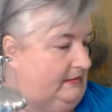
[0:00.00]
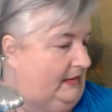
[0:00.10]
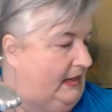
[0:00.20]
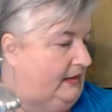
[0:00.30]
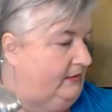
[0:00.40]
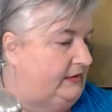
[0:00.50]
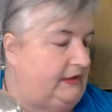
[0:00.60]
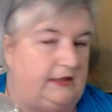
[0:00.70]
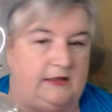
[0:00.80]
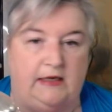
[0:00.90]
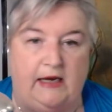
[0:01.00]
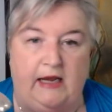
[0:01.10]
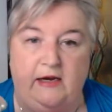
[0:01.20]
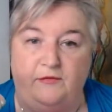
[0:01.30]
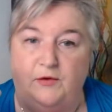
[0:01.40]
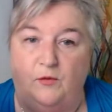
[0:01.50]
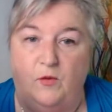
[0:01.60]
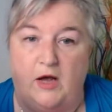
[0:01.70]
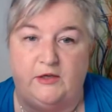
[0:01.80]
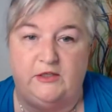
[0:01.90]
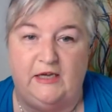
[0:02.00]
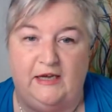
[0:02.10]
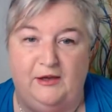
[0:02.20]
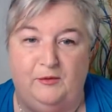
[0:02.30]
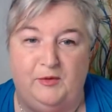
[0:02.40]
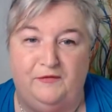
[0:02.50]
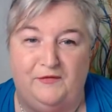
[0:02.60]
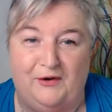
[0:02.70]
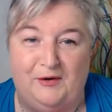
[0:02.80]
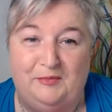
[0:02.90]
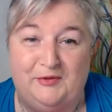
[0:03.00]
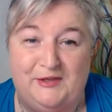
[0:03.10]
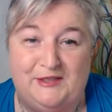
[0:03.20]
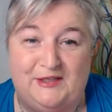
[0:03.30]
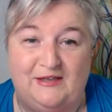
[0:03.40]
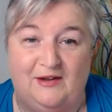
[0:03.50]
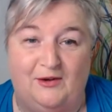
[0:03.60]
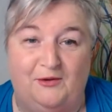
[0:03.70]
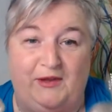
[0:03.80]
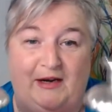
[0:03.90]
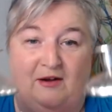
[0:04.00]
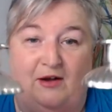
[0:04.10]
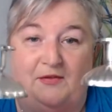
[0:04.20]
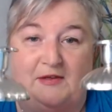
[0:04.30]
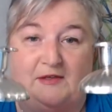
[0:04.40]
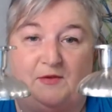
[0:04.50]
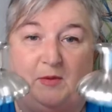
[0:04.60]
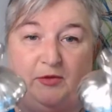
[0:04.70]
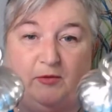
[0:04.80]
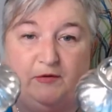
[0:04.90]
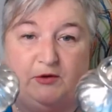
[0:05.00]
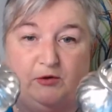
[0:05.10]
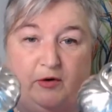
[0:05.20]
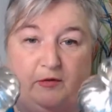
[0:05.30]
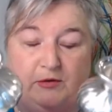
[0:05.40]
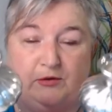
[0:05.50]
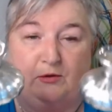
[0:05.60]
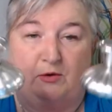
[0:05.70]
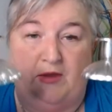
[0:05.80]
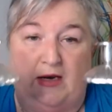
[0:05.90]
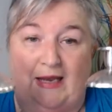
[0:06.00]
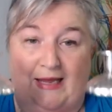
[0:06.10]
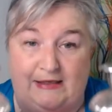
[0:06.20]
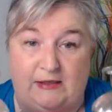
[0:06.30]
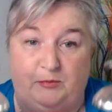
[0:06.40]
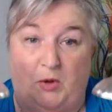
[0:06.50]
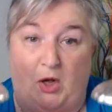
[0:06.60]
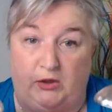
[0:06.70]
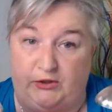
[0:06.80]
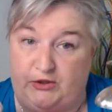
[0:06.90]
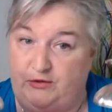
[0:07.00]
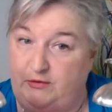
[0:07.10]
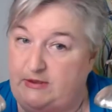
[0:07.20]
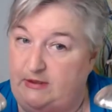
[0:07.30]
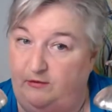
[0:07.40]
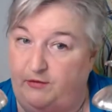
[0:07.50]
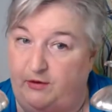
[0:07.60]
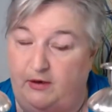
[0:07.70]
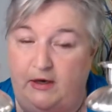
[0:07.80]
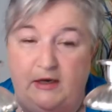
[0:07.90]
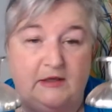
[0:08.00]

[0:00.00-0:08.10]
candlesticks. Nate, if you're watching, you'll be very pleased to know that I got these from a thrift store that likes to polish their silver.